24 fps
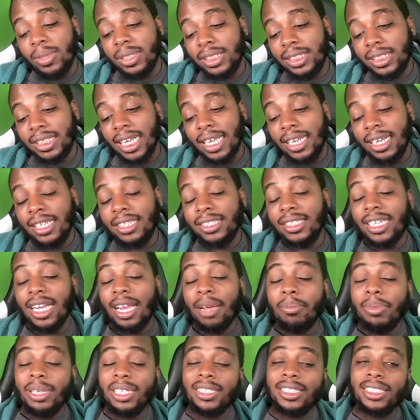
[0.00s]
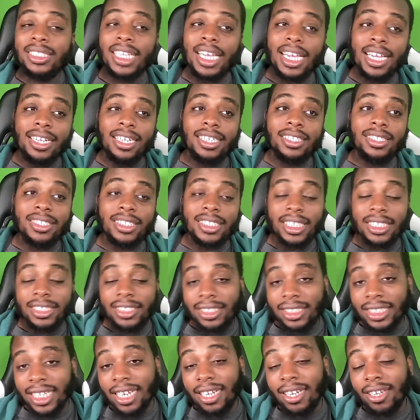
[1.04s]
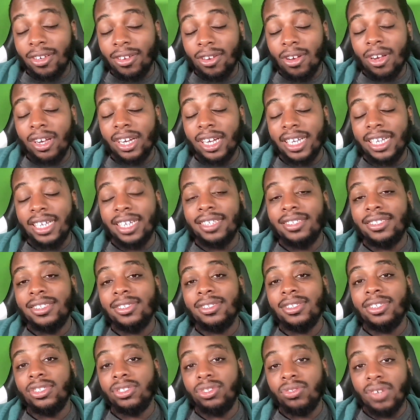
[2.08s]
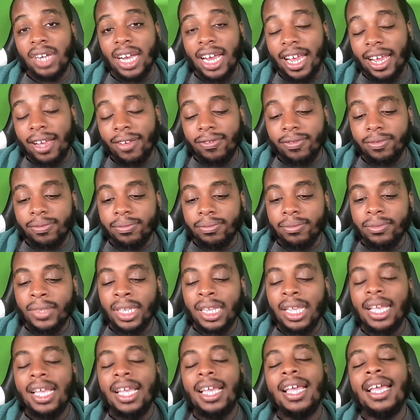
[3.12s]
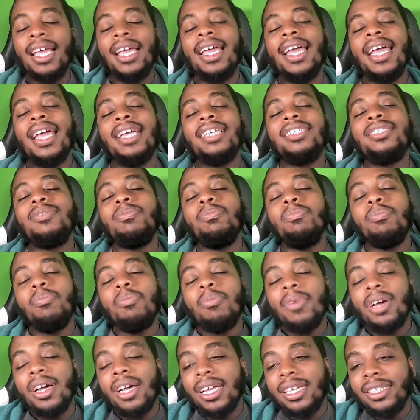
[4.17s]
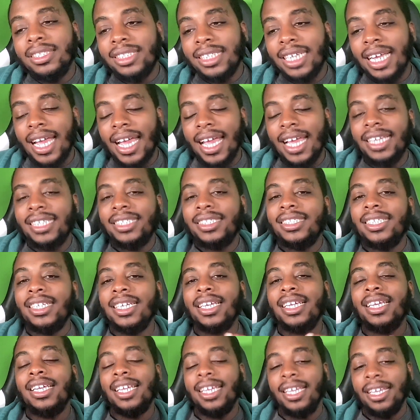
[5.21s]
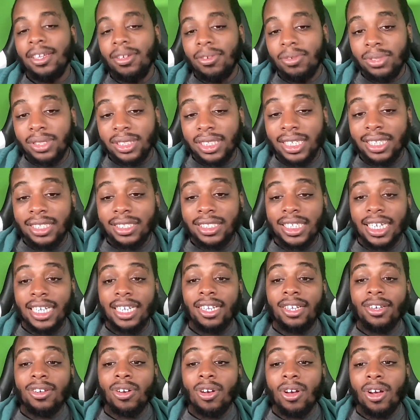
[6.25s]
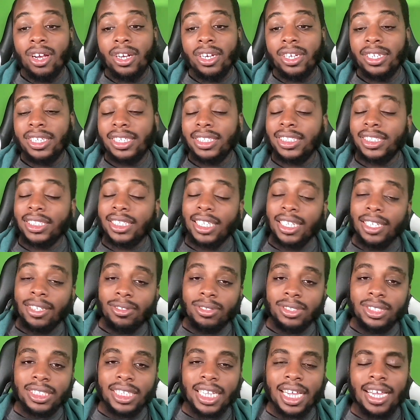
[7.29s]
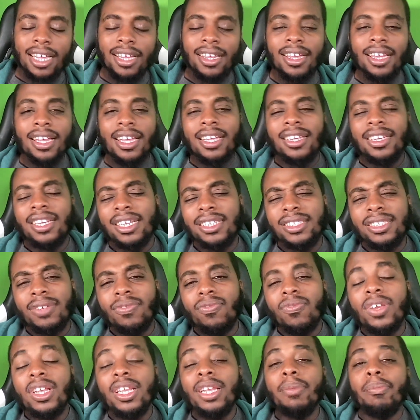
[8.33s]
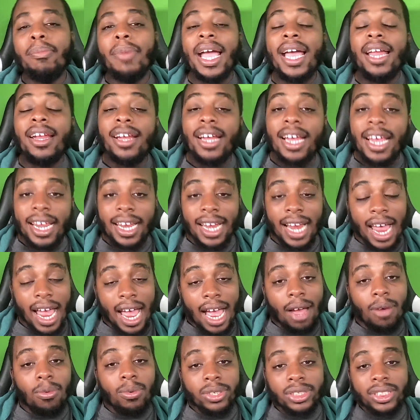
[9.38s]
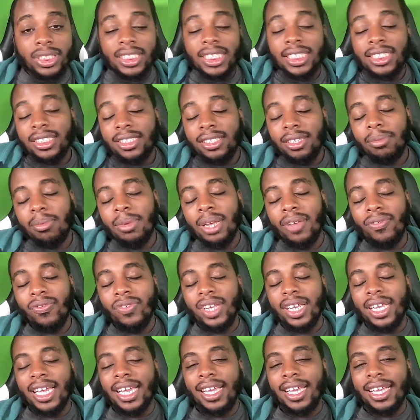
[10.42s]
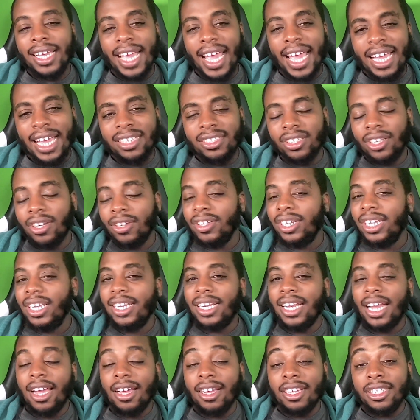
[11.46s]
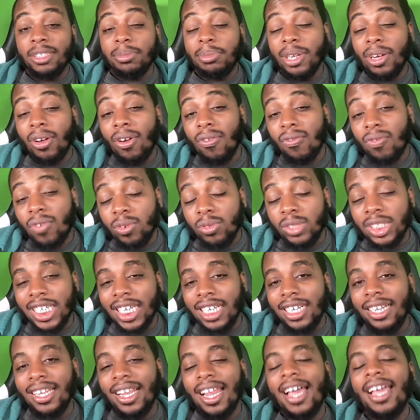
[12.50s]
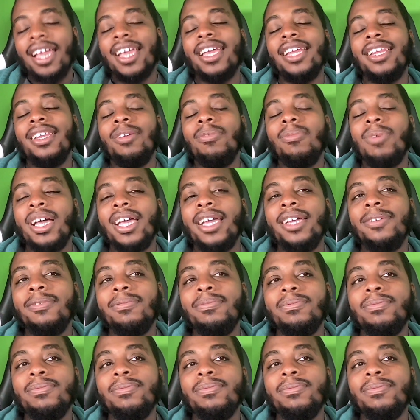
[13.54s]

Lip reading: say this, and I've been saying this since Jalen Carter entered the draft. As much as the Eagles need Jalen Carter, the skill set doesn't really matter in our system if he get gas early or not, because we're gonna rotate a lot anyway.